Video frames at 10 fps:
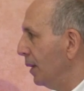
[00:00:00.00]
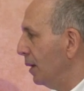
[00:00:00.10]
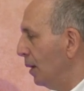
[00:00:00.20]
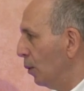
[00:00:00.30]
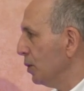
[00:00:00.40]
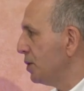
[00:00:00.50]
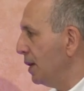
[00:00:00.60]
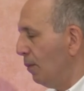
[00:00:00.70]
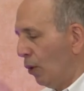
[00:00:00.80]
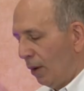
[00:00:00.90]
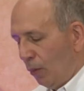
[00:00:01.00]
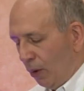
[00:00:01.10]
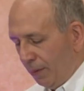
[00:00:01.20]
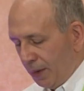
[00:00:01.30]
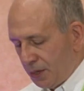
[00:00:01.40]
you know we'll see more and
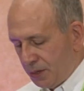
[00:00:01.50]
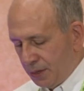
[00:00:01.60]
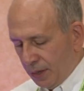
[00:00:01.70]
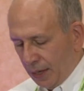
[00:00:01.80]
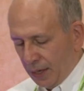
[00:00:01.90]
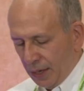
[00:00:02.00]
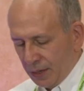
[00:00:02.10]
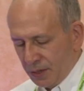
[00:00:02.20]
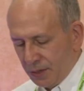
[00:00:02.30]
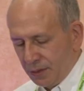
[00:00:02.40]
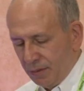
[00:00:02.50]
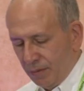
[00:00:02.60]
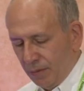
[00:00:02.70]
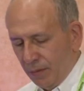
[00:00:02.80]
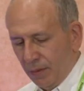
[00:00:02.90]
more of this as
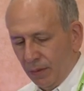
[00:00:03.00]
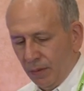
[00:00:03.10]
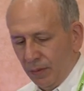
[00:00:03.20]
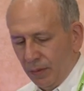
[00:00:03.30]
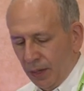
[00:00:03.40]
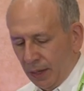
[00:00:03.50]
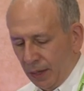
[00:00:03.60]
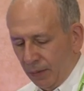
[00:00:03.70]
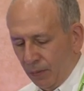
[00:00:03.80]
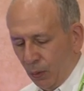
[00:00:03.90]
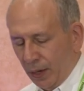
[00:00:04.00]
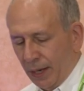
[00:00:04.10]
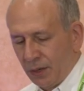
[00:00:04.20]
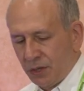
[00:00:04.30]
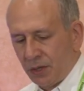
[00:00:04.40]
uh,
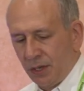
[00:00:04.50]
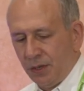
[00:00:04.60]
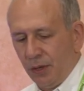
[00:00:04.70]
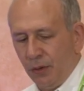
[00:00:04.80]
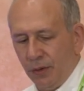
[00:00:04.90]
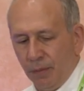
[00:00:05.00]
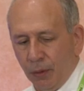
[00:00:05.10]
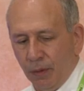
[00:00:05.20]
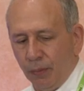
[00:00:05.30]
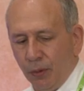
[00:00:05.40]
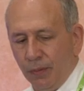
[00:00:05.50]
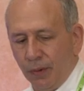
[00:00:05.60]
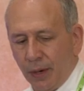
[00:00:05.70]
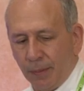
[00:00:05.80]
warehouses continue to improve their